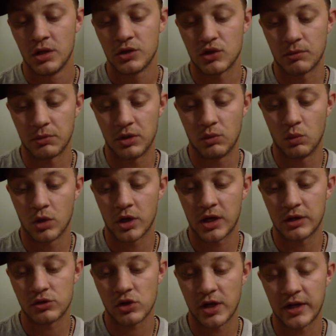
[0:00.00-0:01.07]
So I'm gonna work
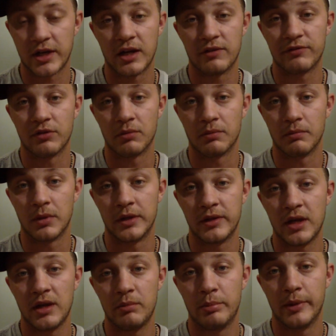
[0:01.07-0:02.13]
on trying to get it for
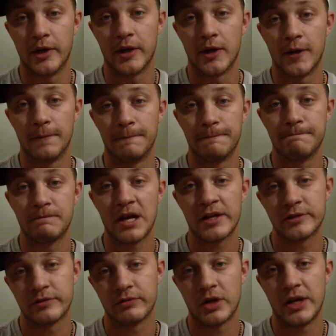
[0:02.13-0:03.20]
Monday, but
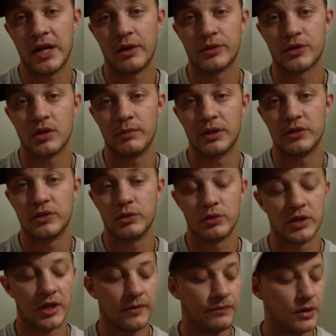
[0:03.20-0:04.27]
as of right now, it's gonna be
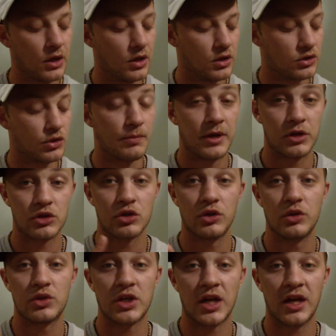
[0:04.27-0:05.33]
Tuesday. So make sure
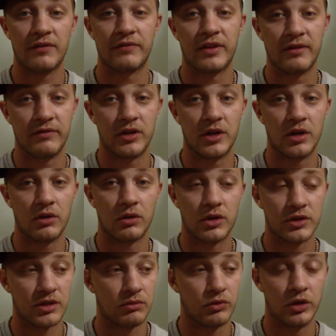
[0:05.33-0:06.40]
you check out for that video,
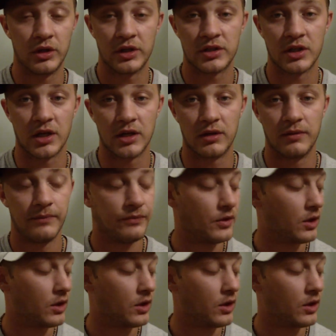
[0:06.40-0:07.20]
because I'm really excited.